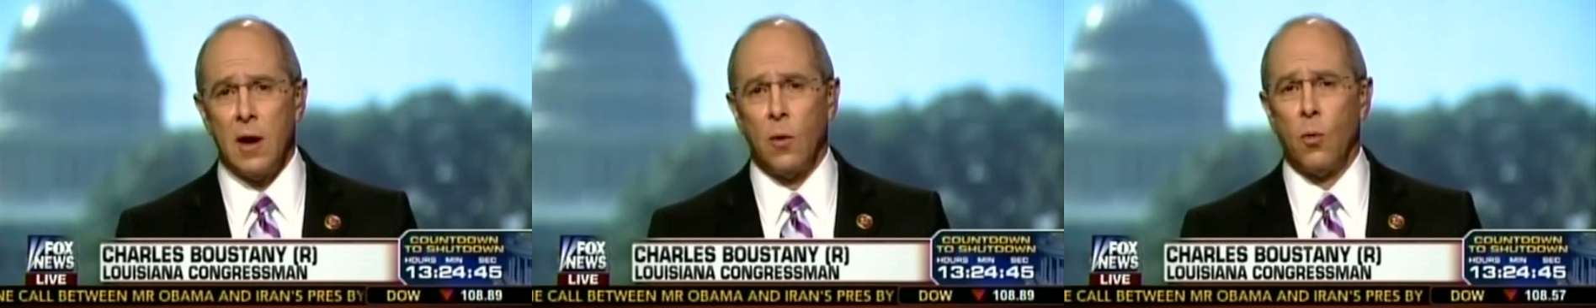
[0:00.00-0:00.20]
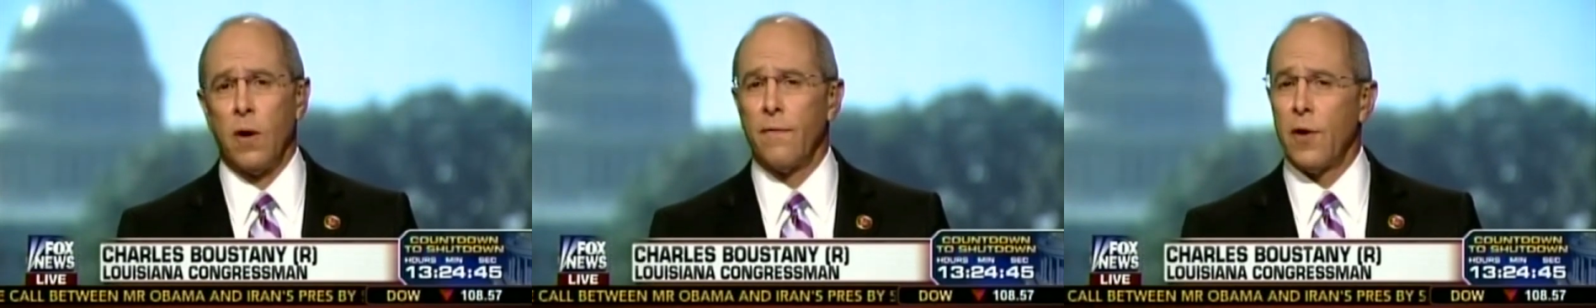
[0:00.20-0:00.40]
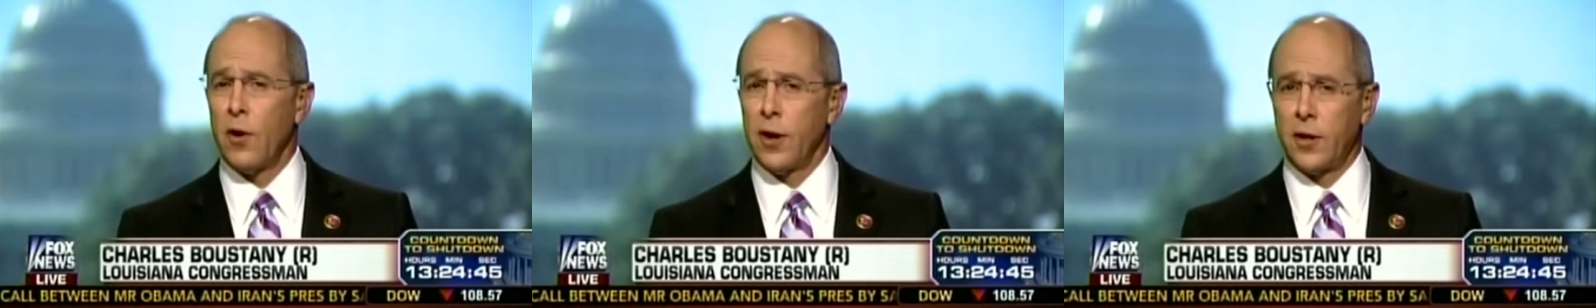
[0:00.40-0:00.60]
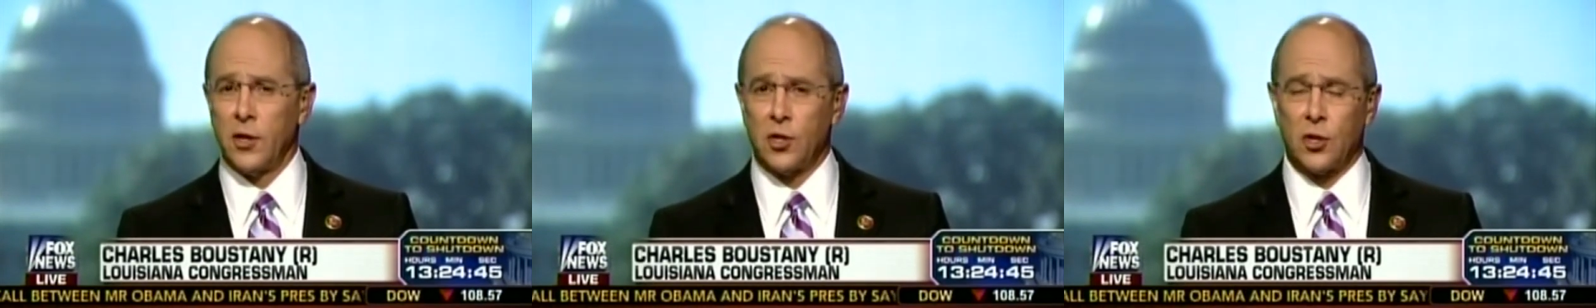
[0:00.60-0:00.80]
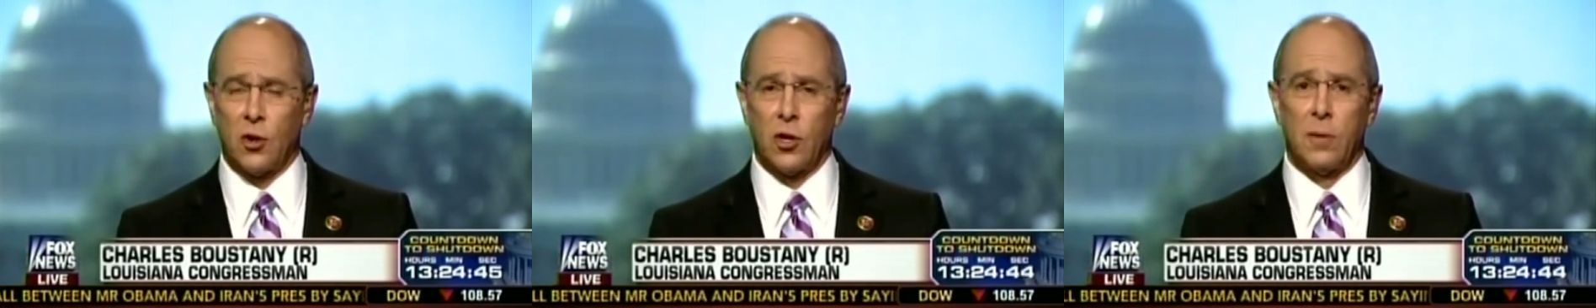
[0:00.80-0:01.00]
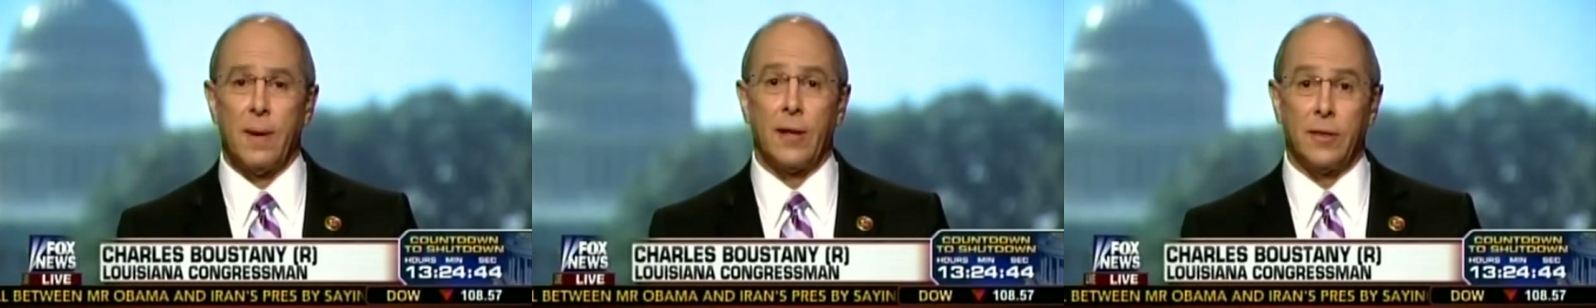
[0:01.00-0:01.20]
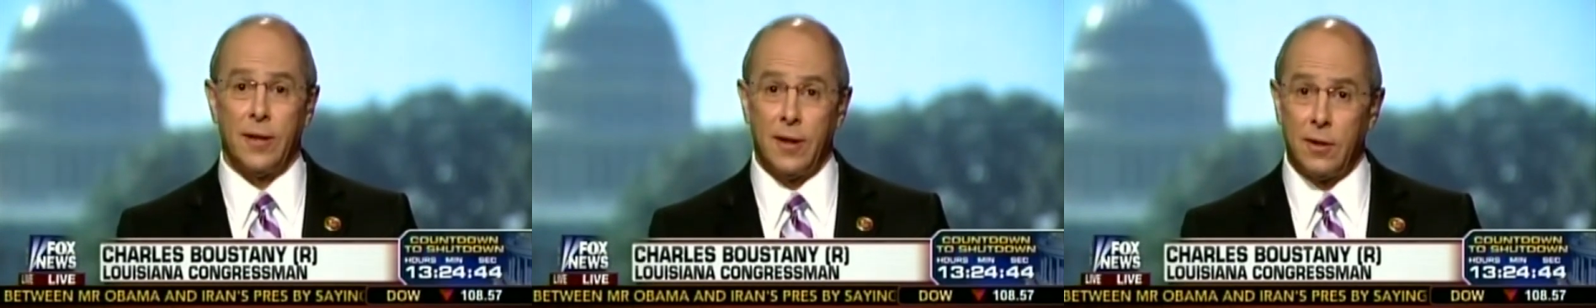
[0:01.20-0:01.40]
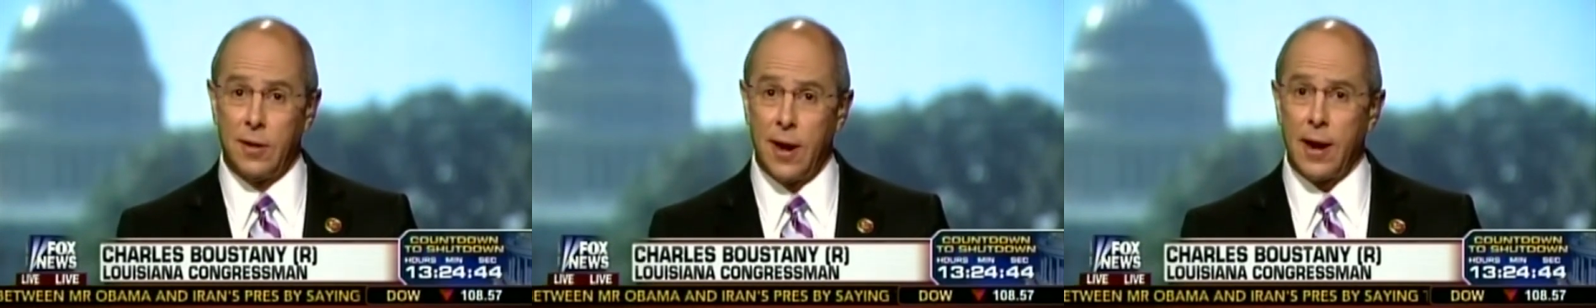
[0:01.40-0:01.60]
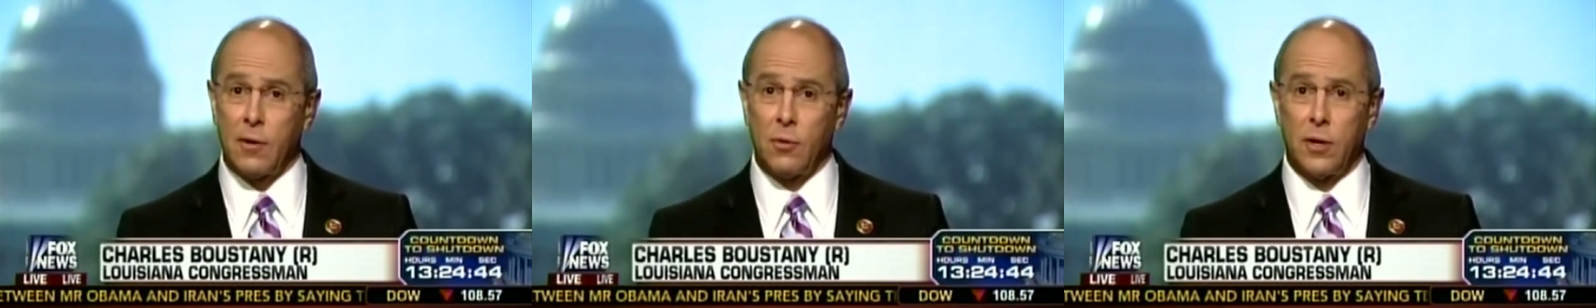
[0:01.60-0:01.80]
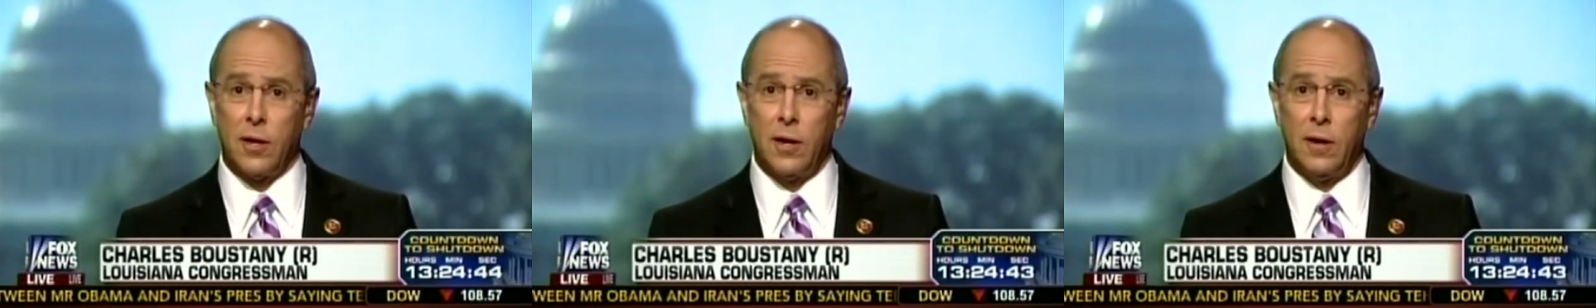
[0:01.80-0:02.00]
We're very concerned about the
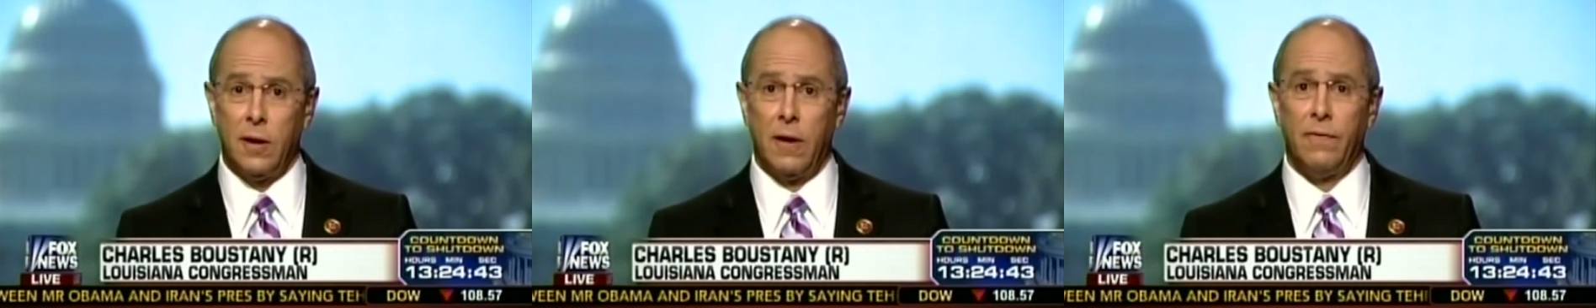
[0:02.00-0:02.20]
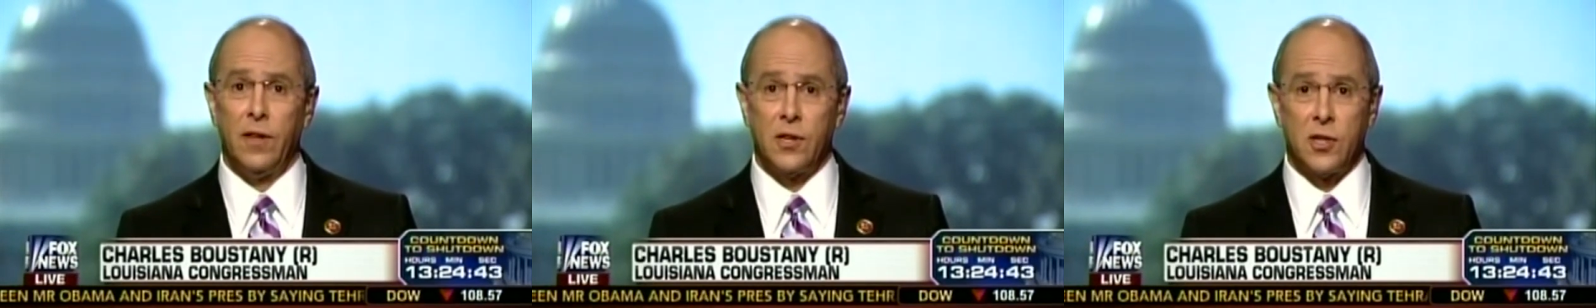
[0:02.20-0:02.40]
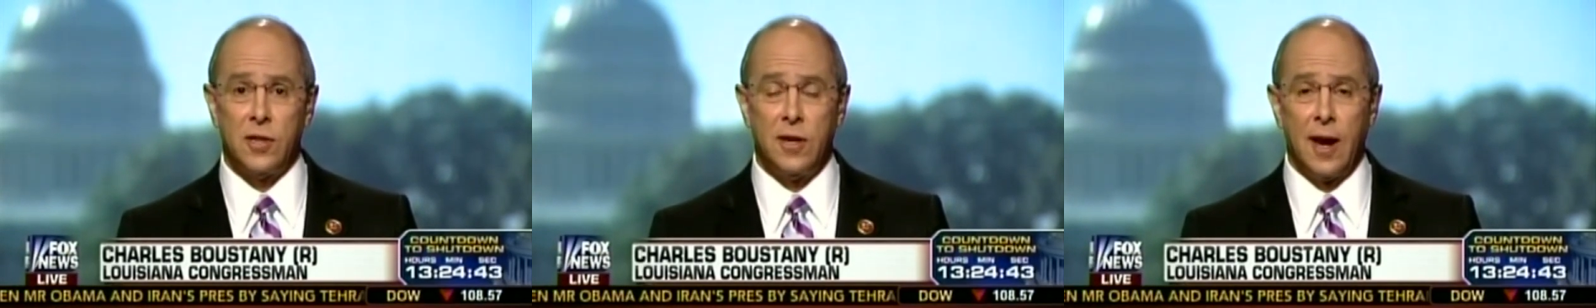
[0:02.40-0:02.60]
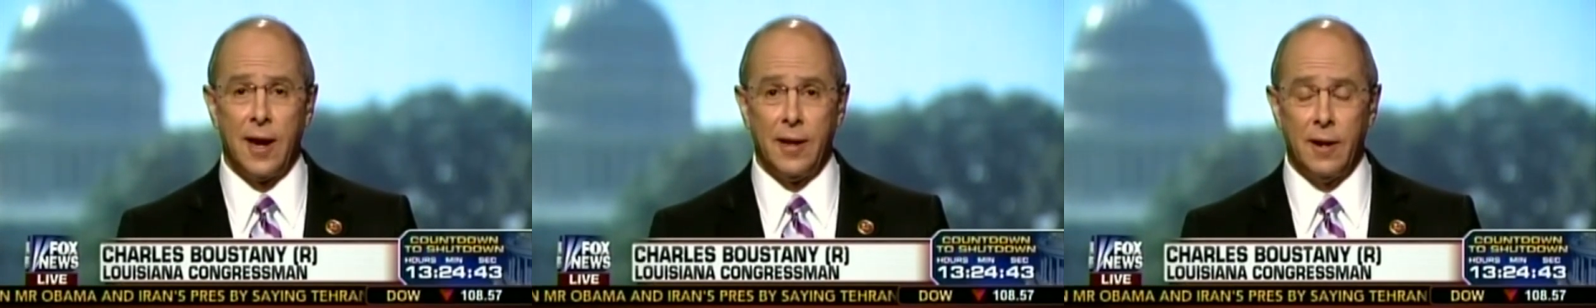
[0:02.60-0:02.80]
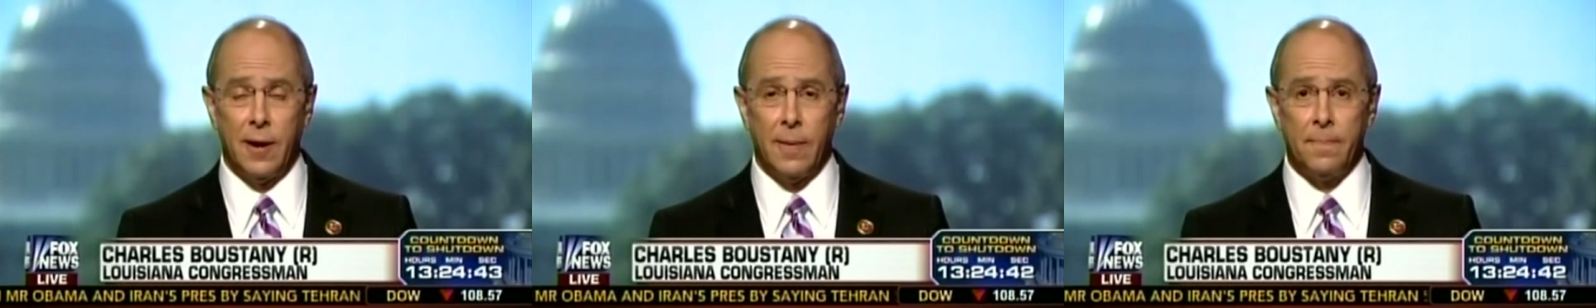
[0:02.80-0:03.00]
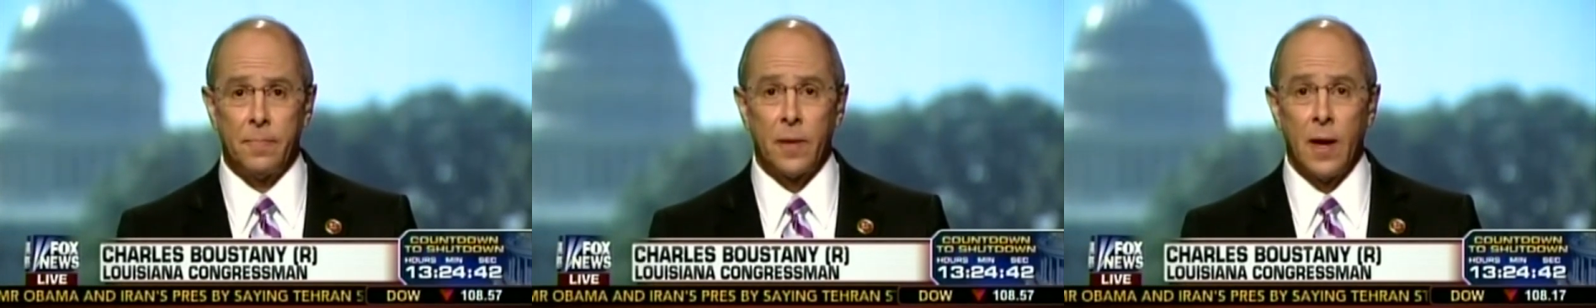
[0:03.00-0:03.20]
integrity of this data,